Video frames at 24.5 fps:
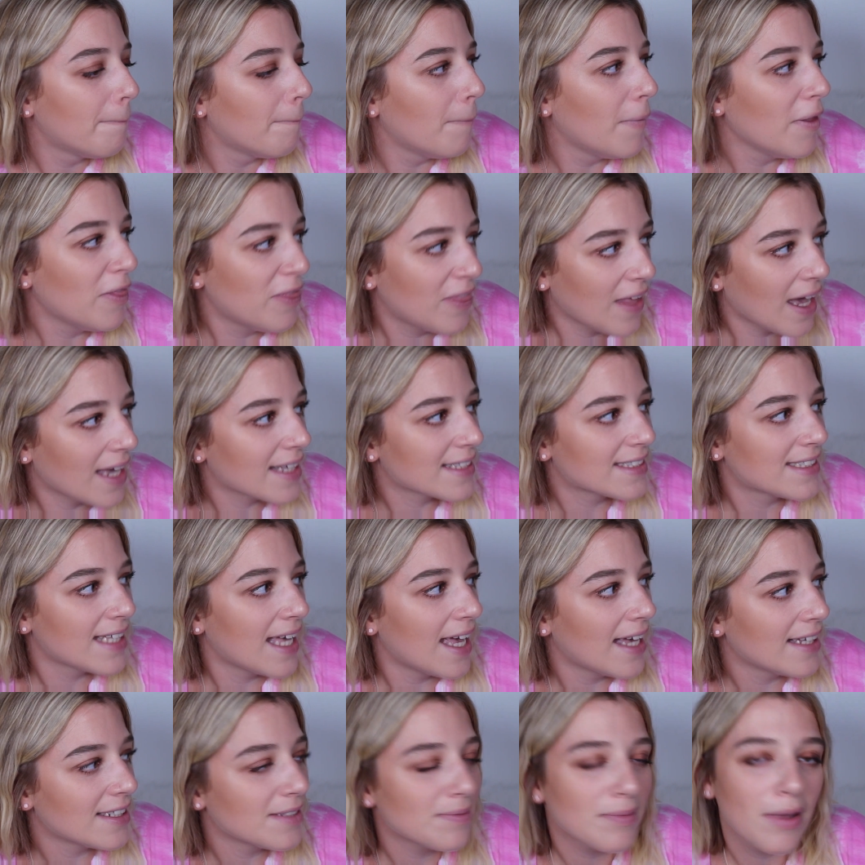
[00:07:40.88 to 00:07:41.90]
with that
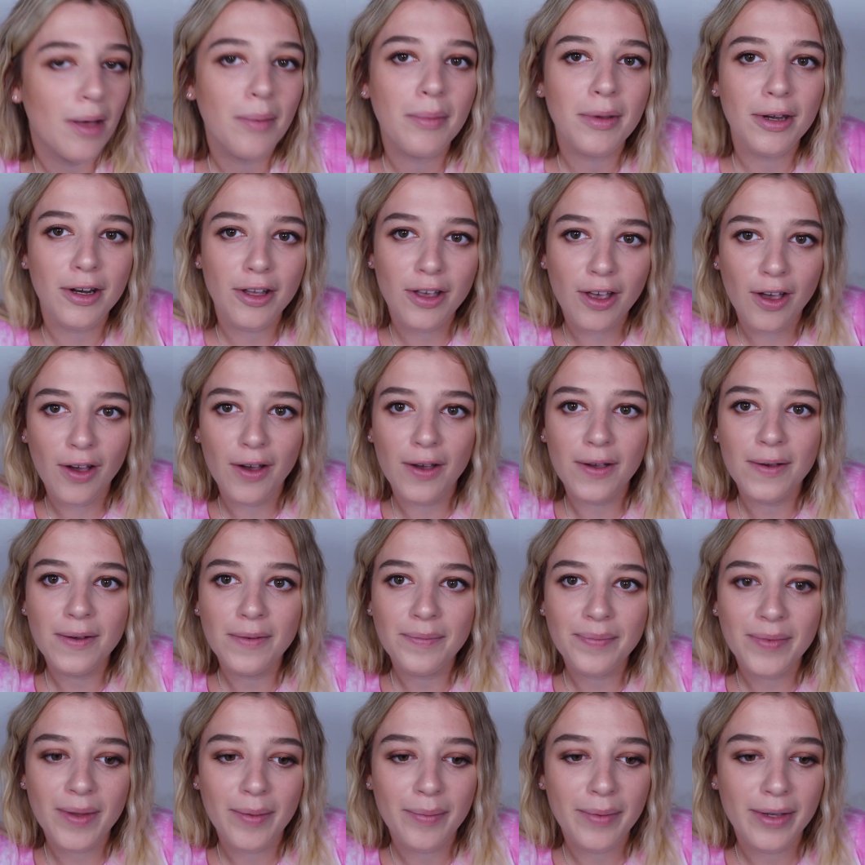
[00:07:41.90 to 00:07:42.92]
said, I'm going to
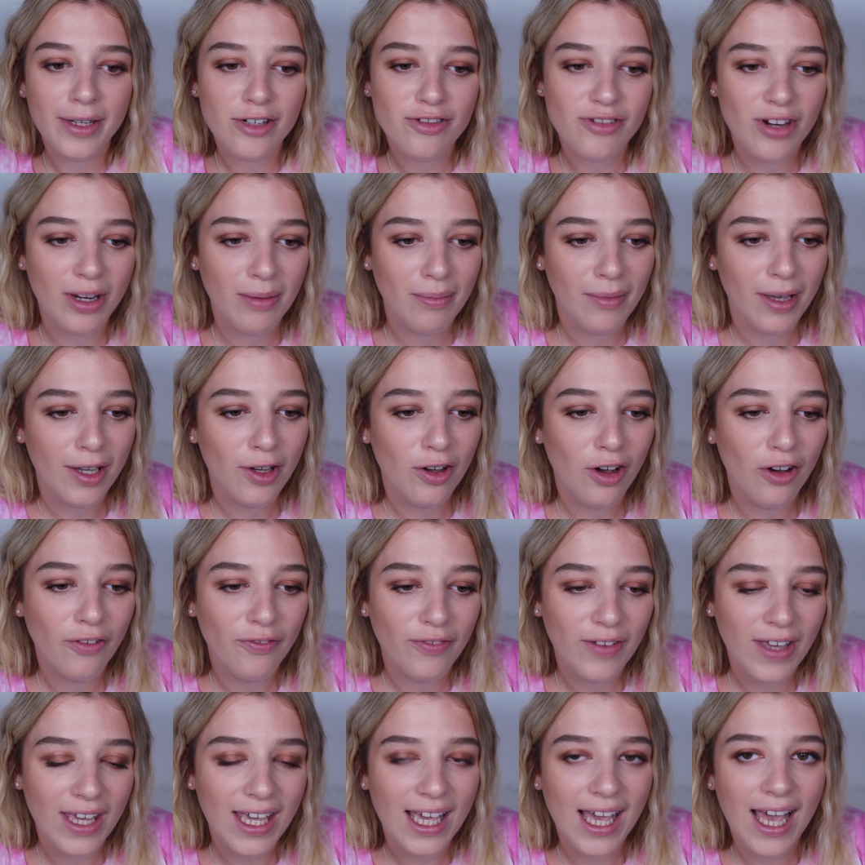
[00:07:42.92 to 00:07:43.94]
go. I'm going to drink my
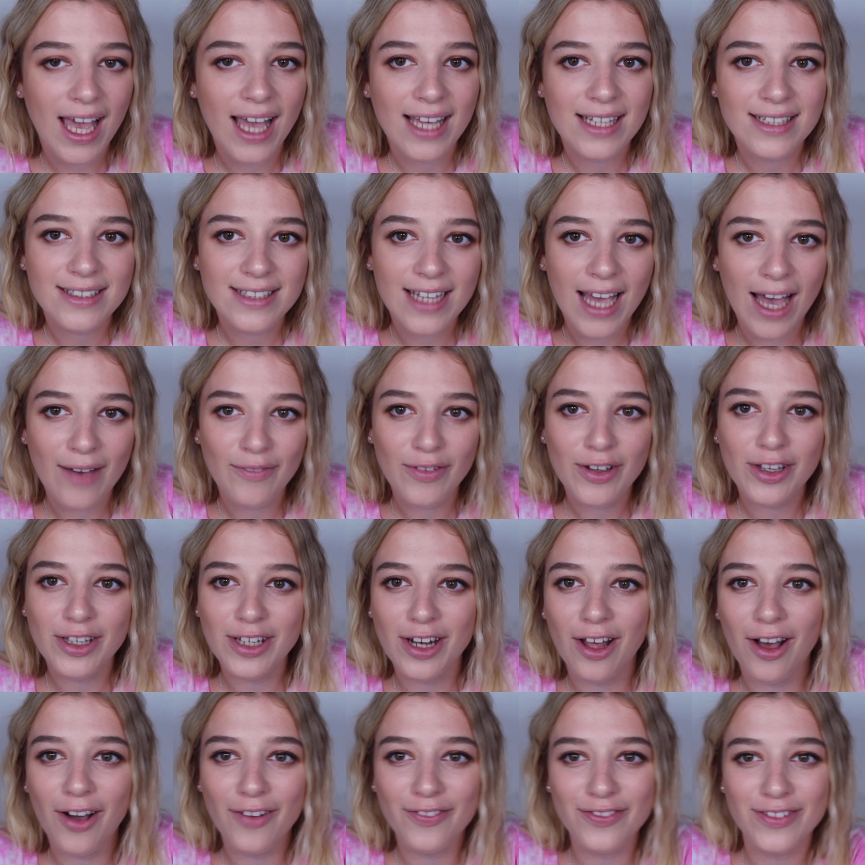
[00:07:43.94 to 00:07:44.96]
coffee and have a
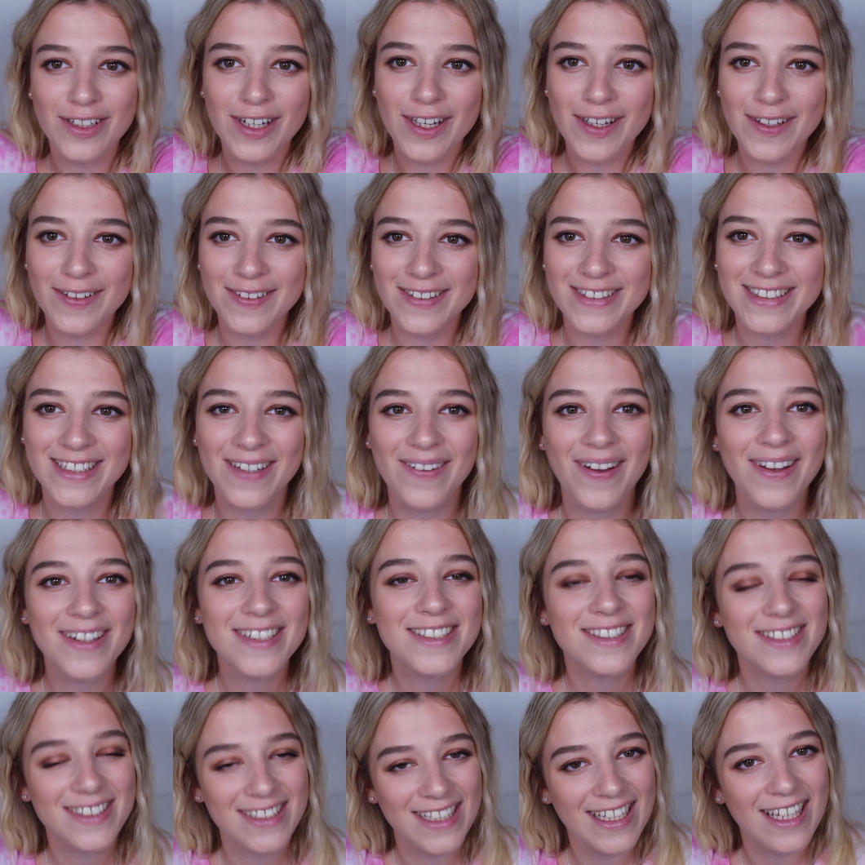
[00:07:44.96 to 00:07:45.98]
good afternoon. So I
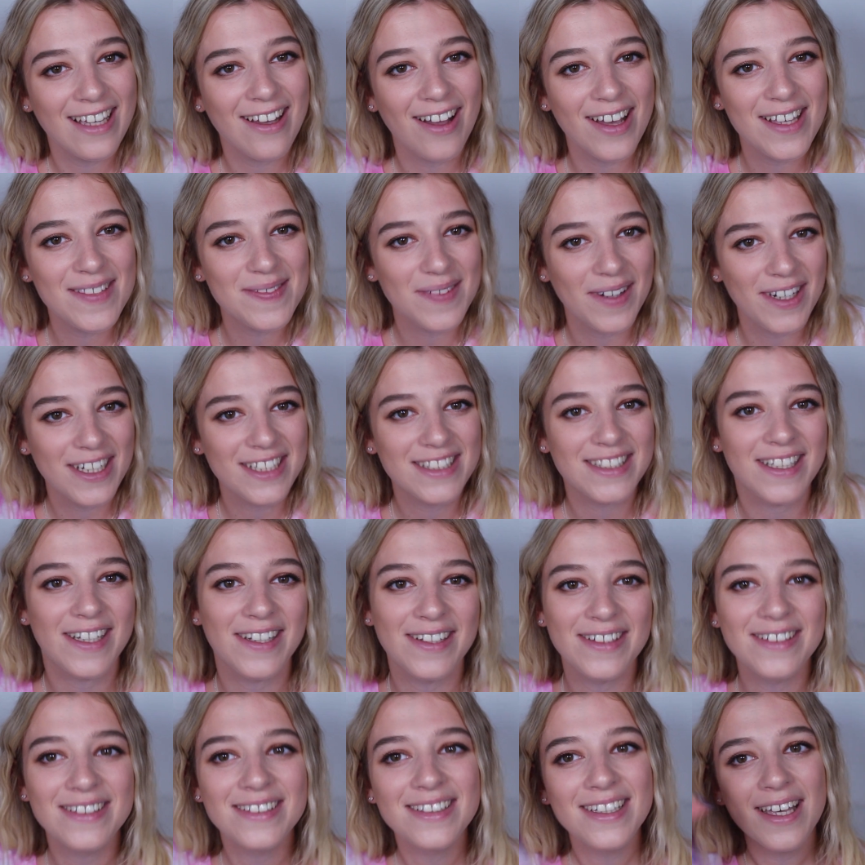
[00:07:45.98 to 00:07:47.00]
shall see you guys very
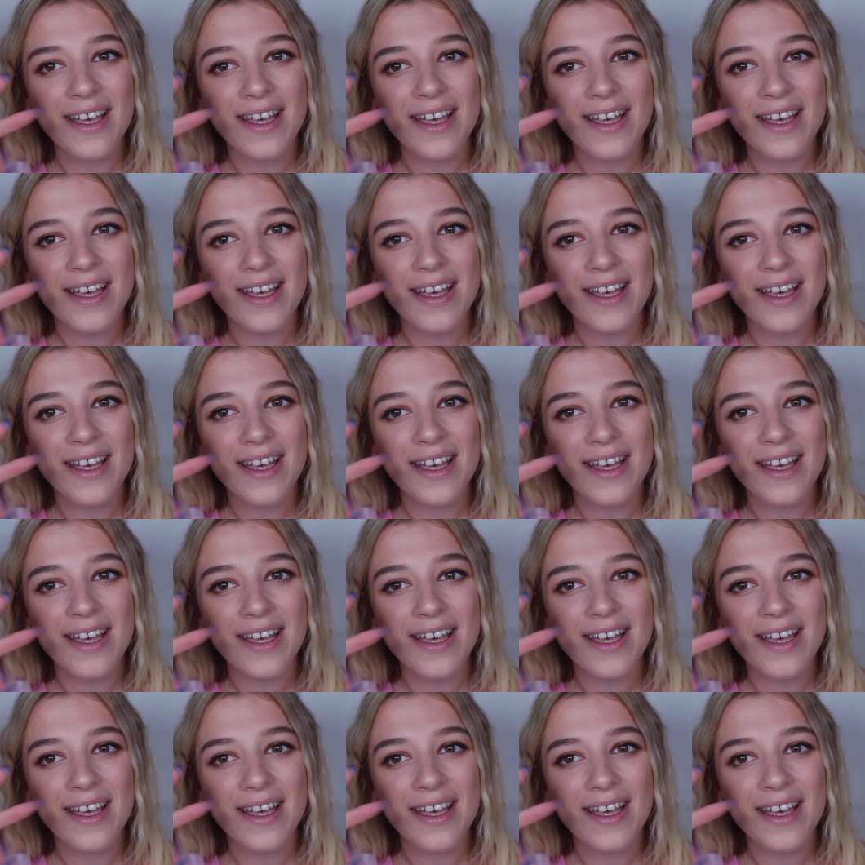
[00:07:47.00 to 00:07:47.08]
soon.